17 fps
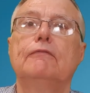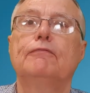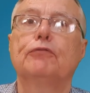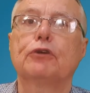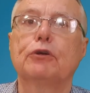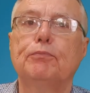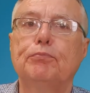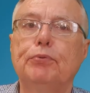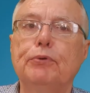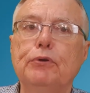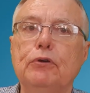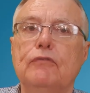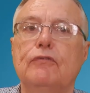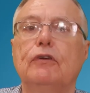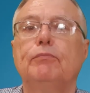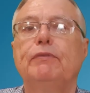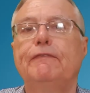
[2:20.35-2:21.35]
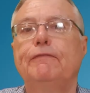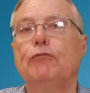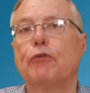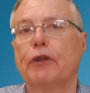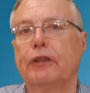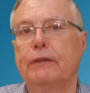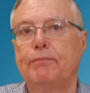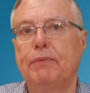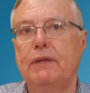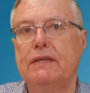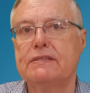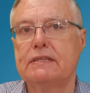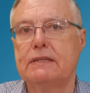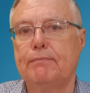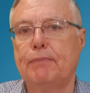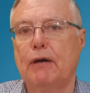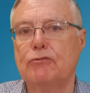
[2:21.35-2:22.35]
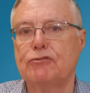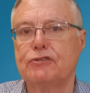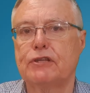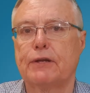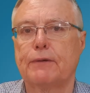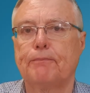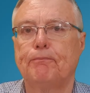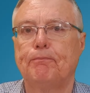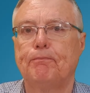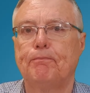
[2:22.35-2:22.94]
for approval before it appears in the poster.